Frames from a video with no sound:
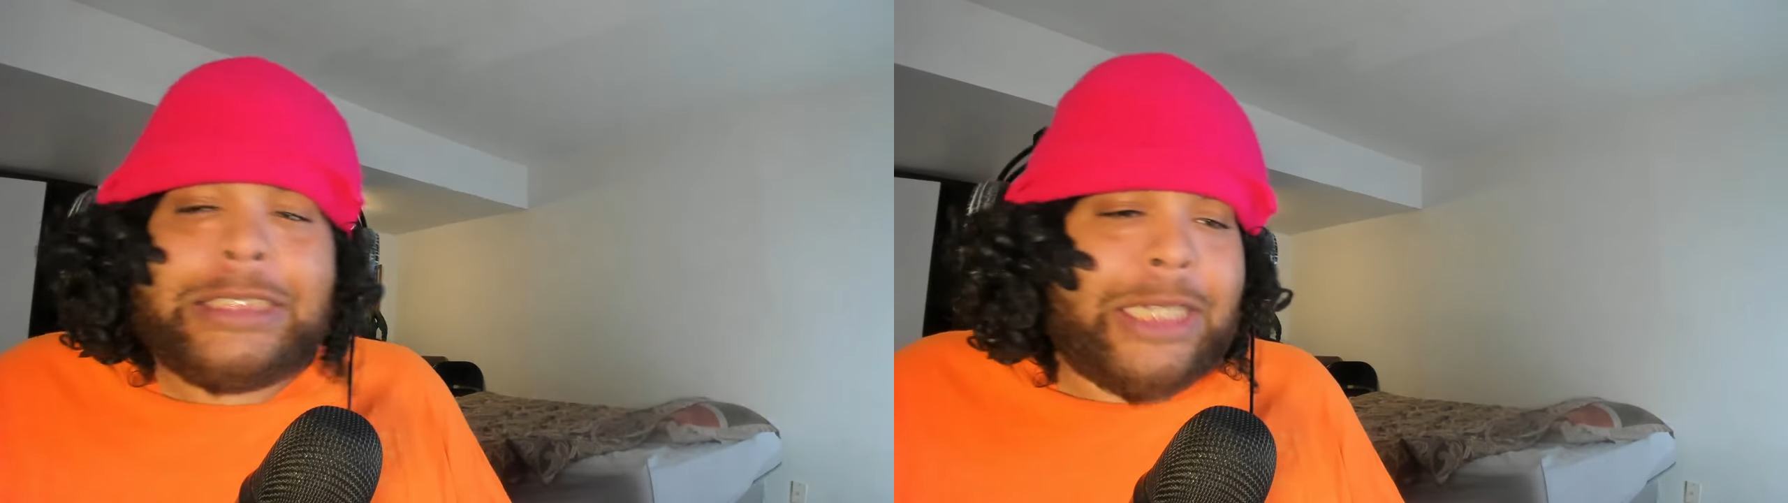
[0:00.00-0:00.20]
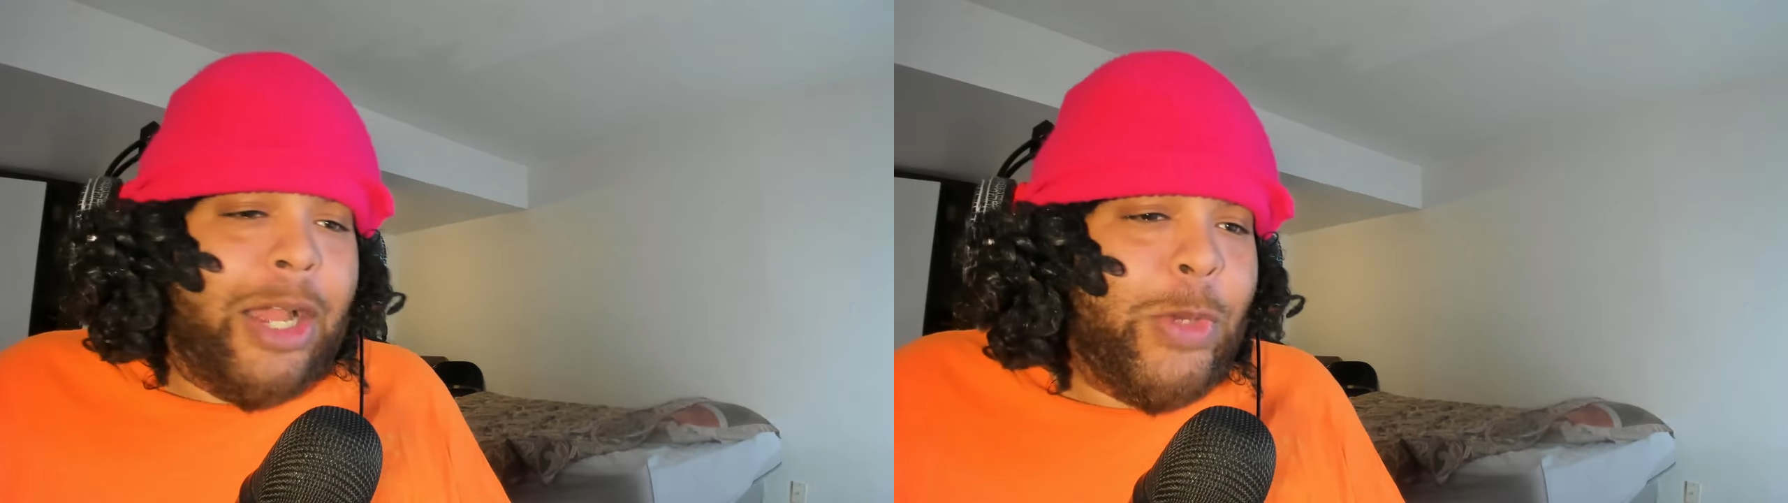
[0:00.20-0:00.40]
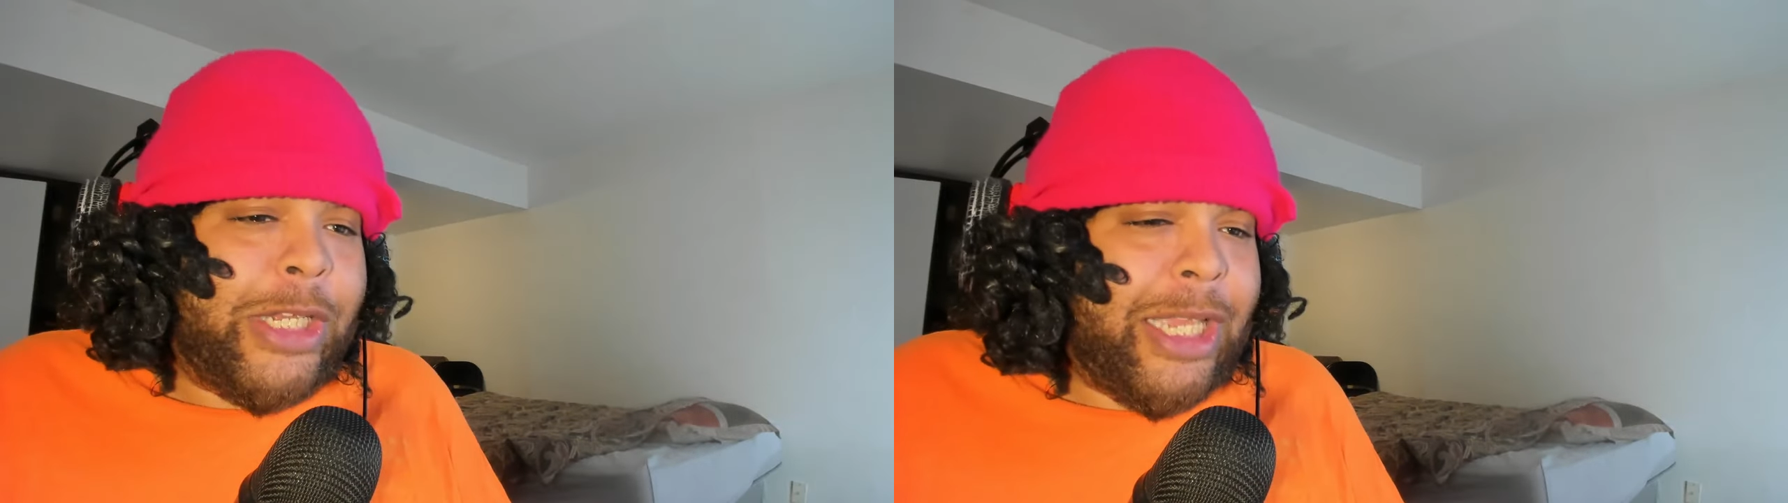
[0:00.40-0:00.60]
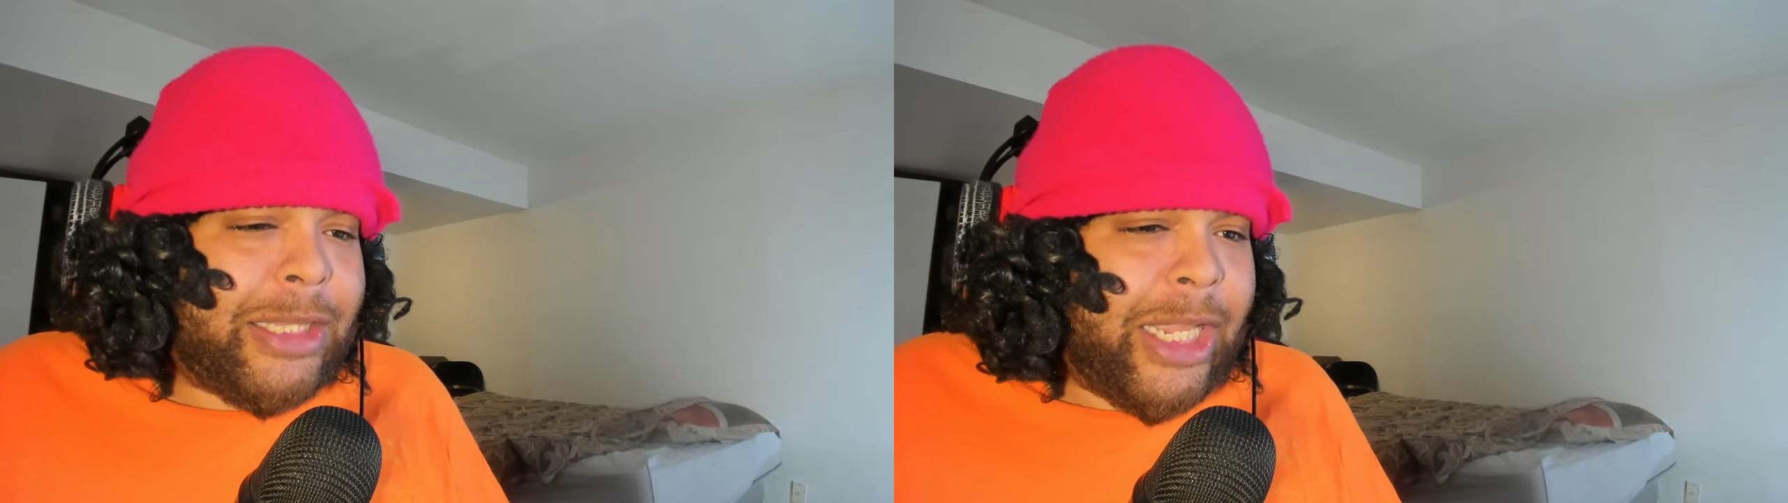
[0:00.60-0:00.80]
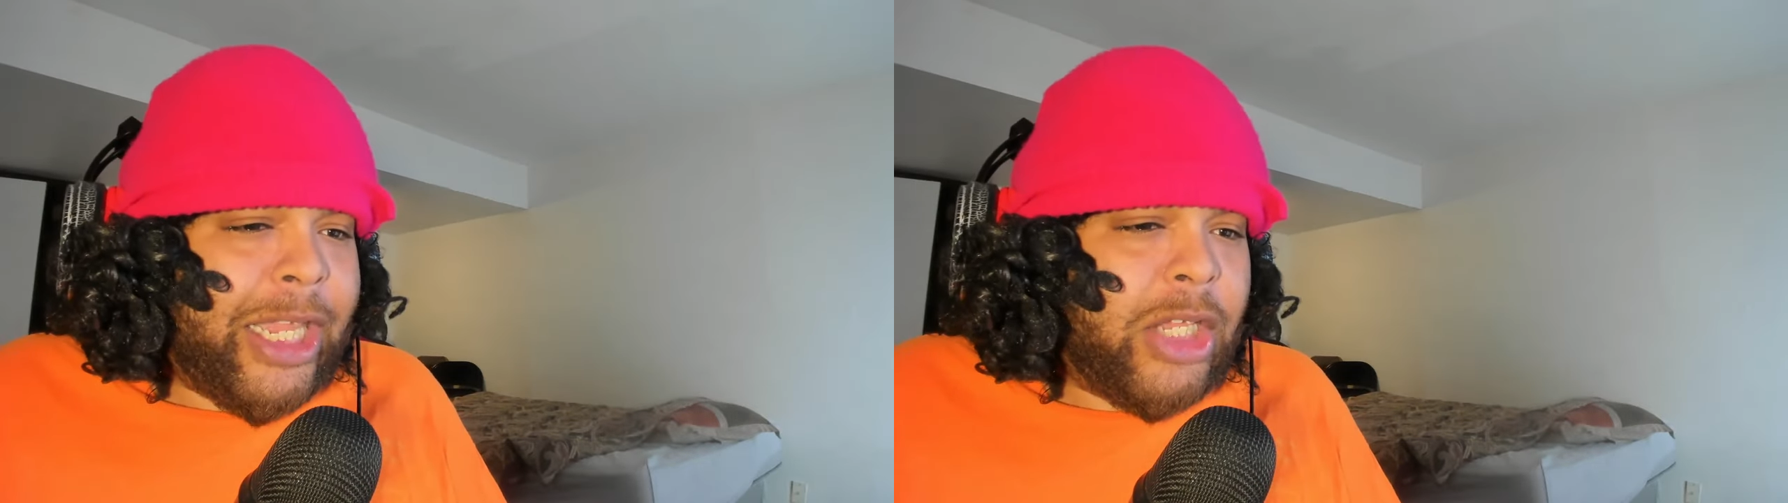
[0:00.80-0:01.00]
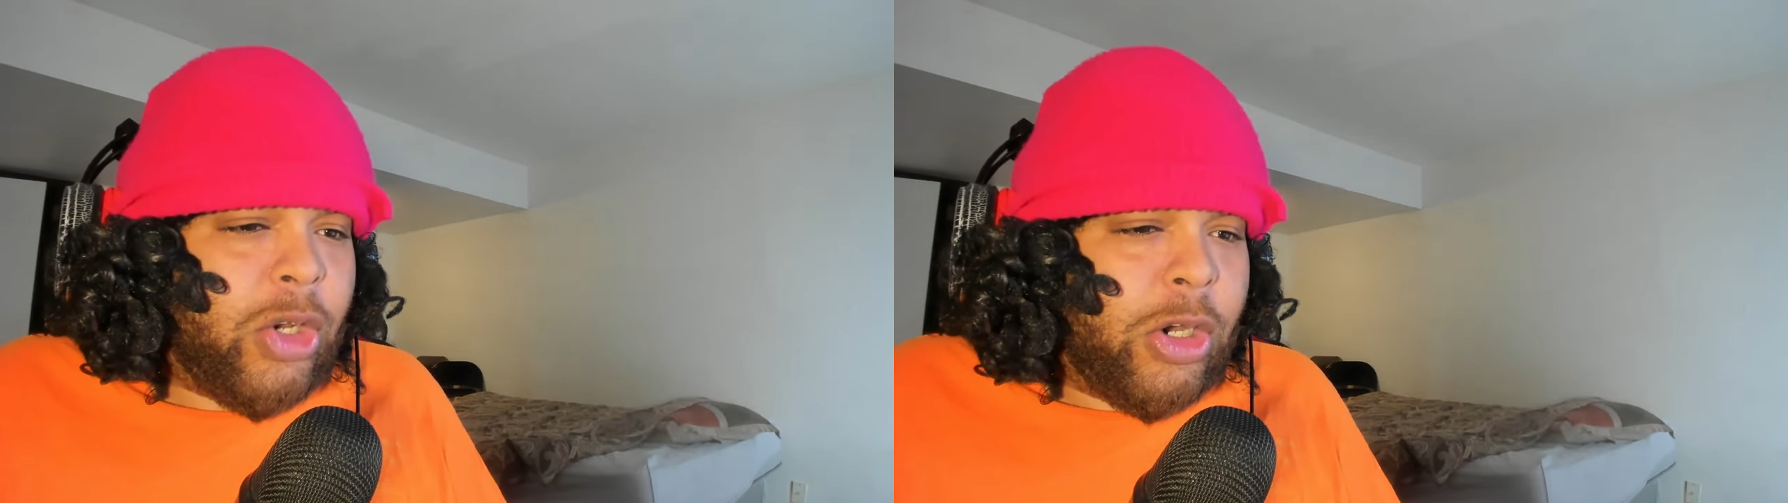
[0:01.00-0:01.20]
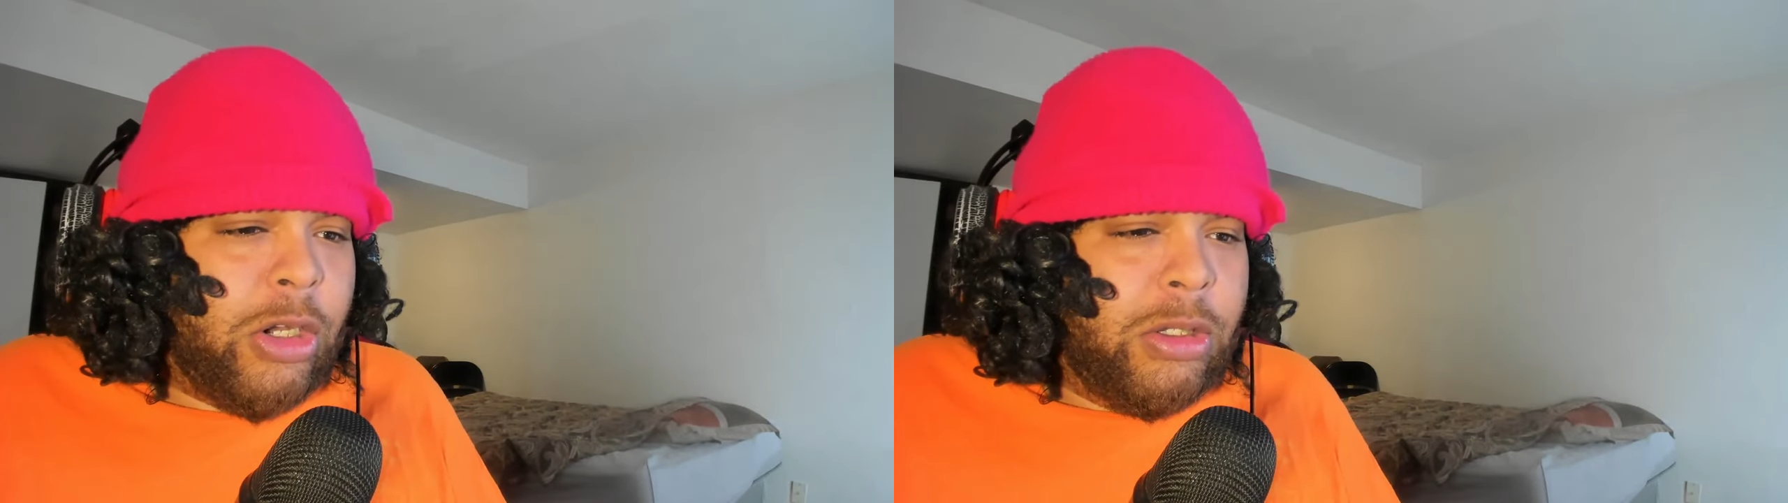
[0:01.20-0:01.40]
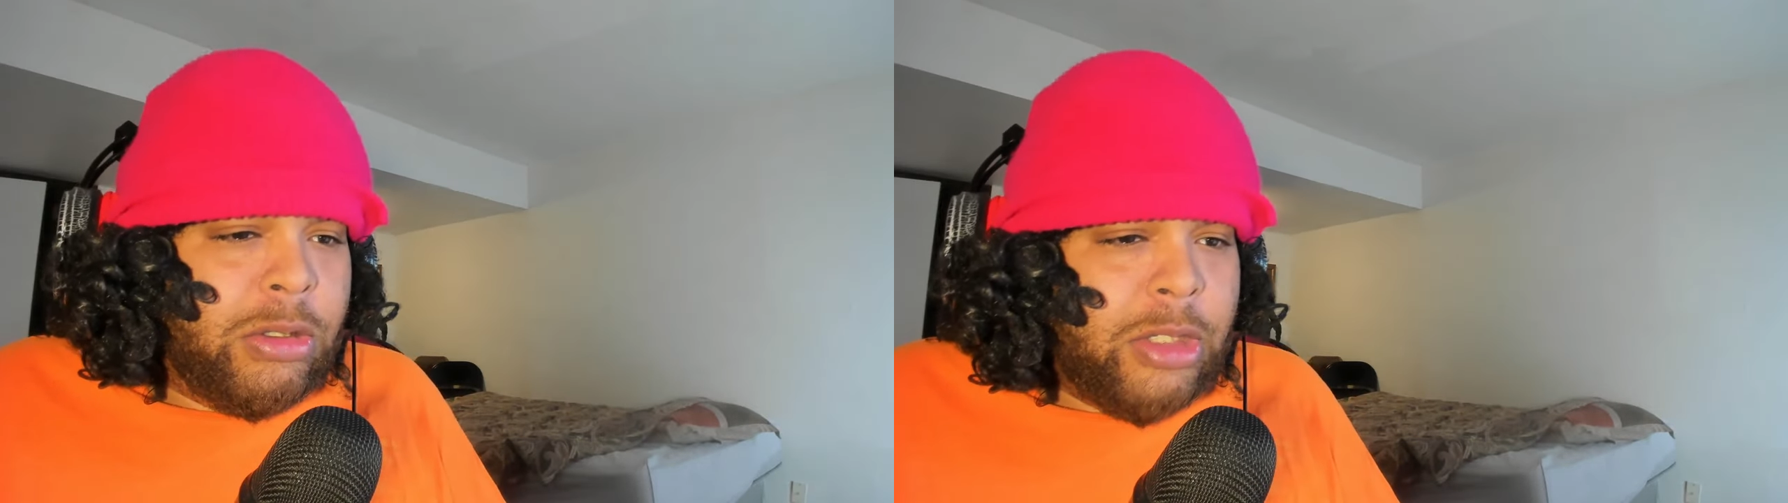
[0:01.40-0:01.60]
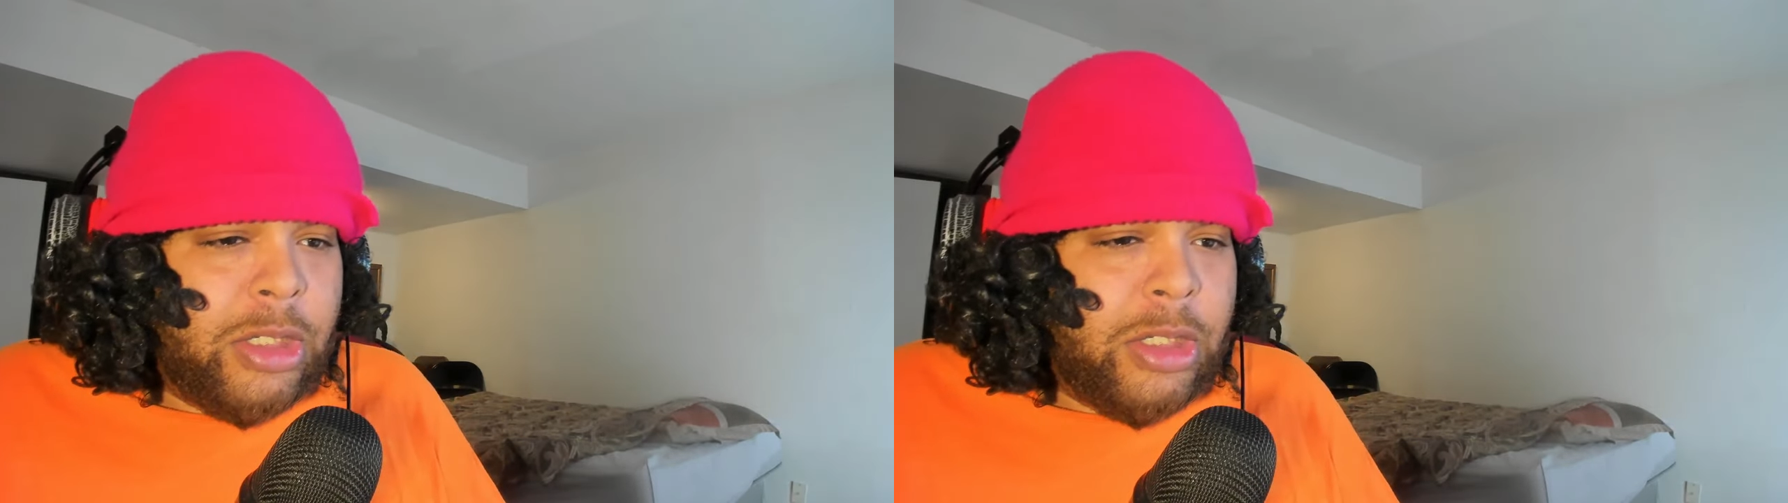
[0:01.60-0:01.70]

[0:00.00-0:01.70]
shop with that thing, girl.